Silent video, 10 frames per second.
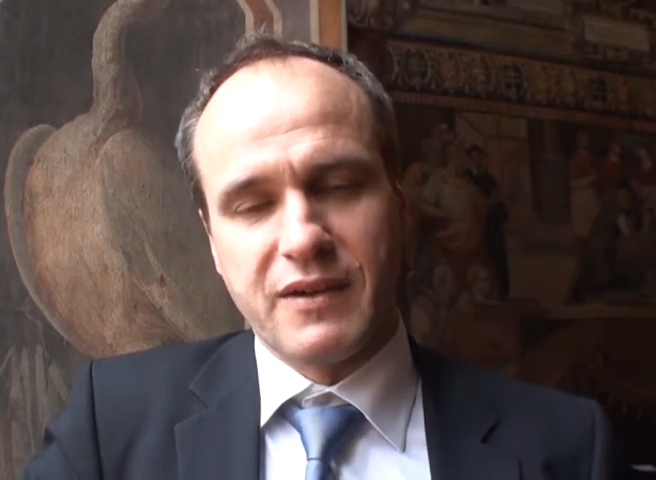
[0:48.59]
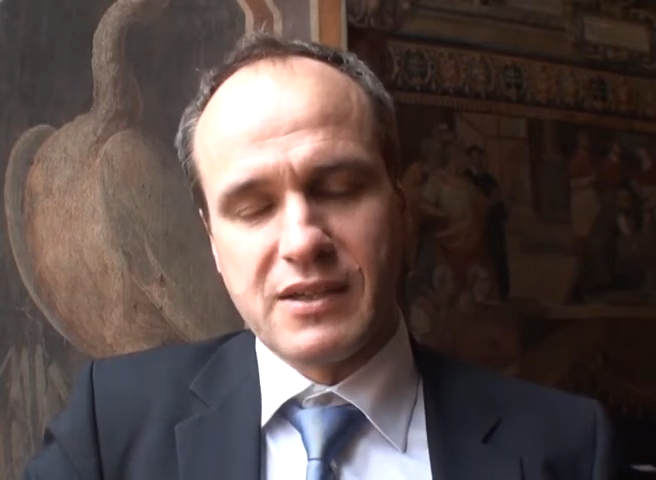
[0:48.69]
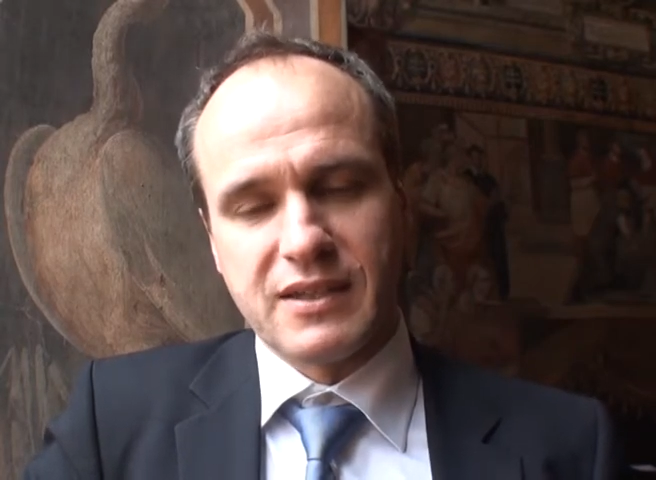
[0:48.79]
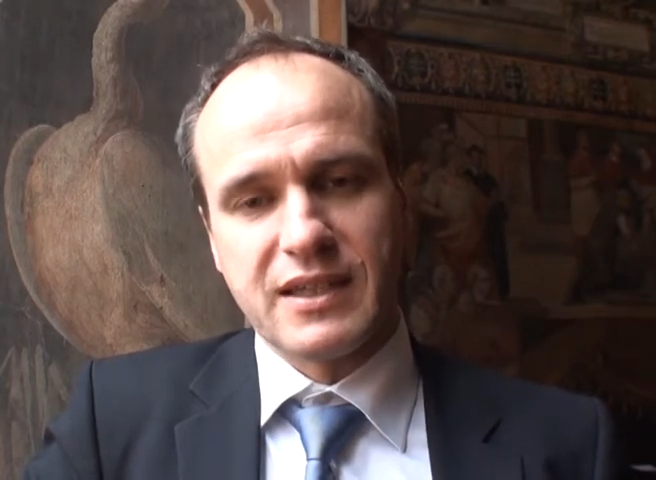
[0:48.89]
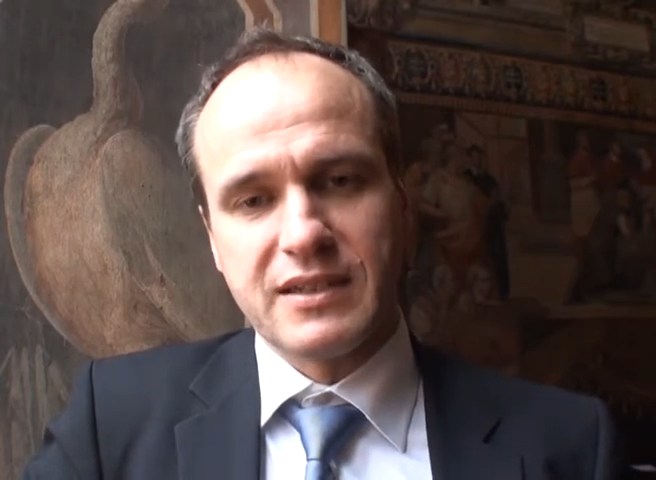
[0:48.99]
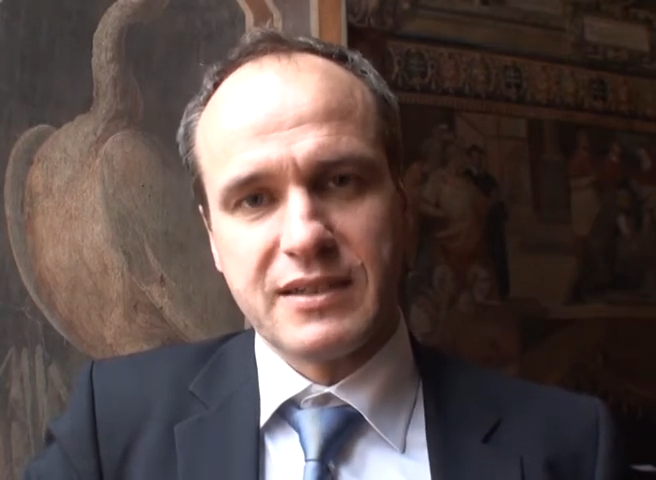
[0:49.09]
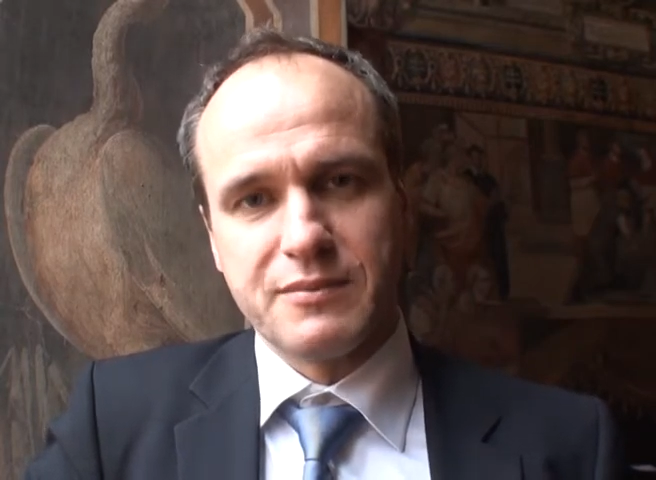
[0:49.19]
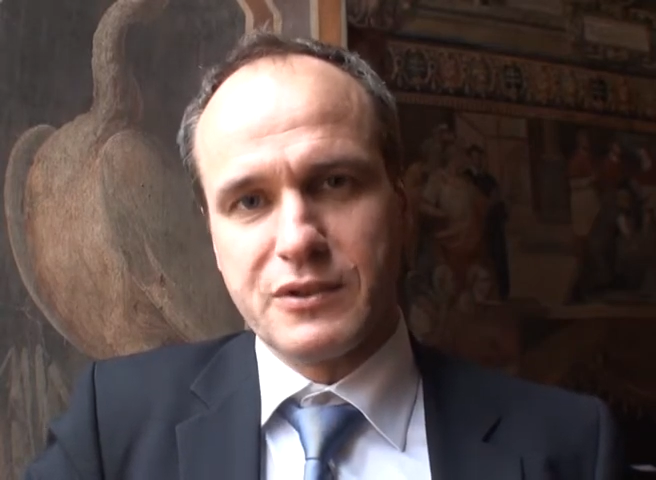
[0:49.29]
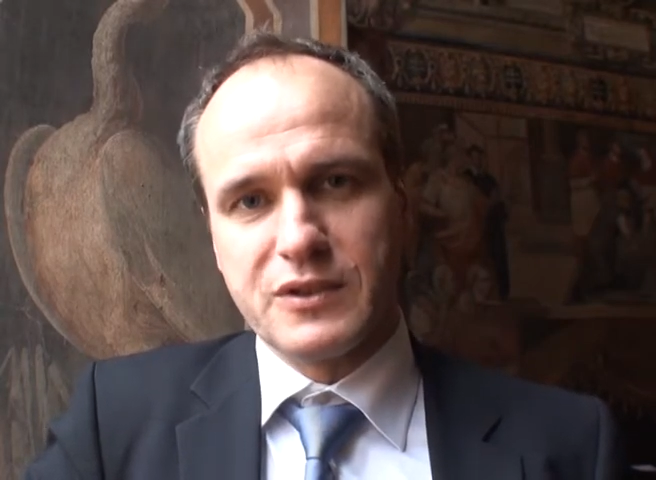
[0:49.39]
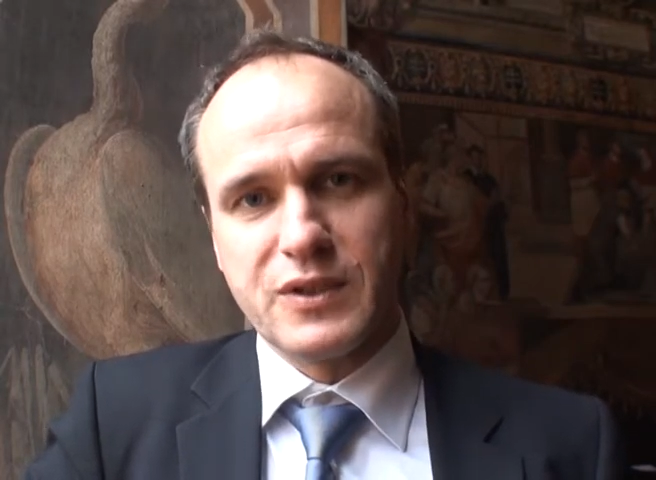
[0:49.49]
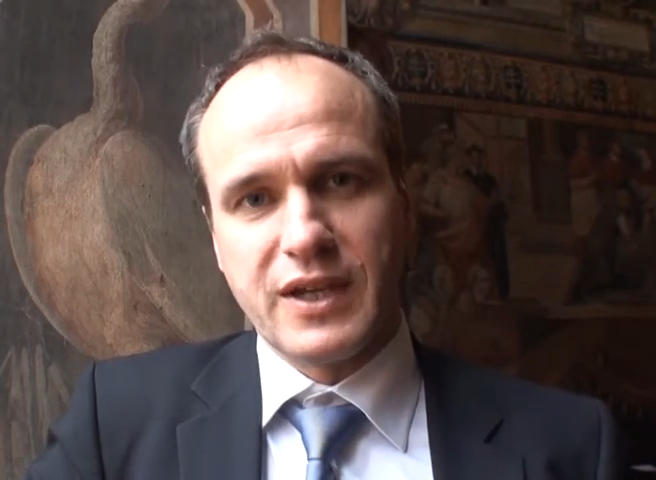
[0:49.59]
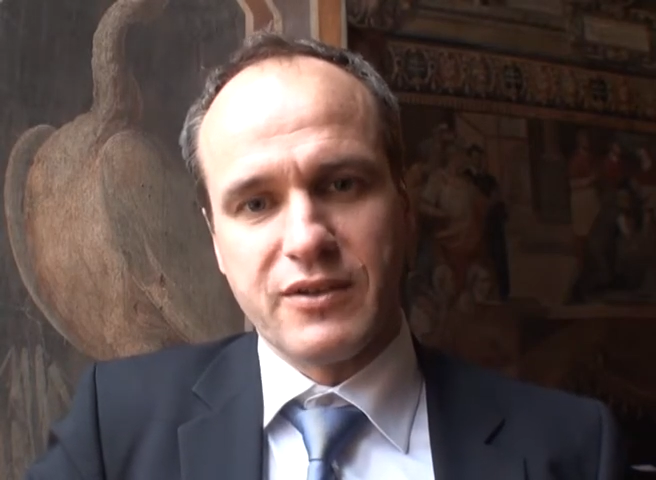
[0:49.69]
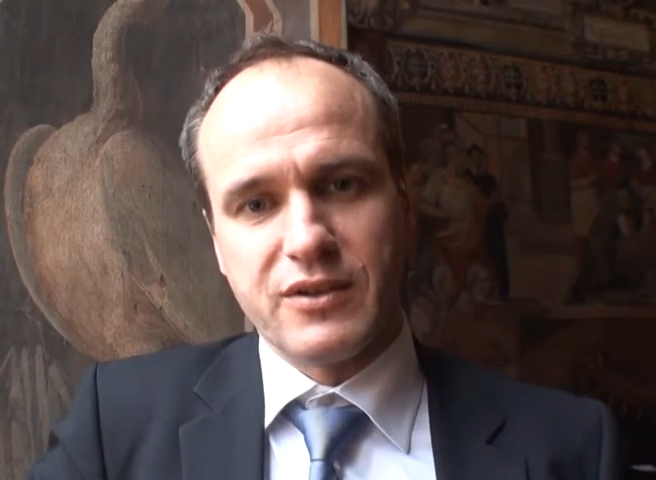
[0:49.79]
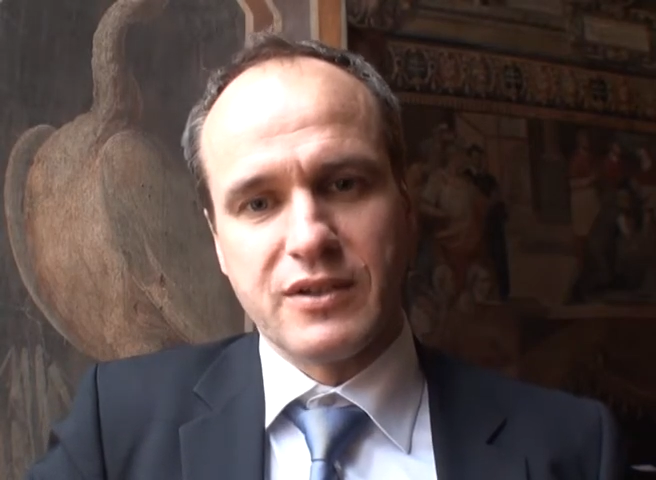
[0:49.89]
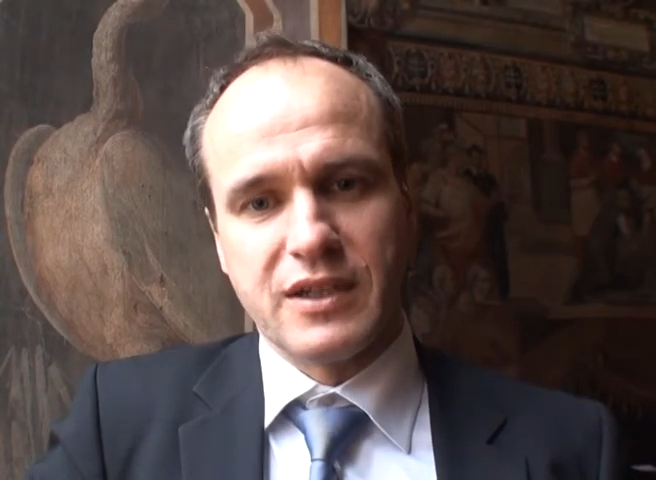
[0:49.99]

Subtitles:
Falk-Itter put together.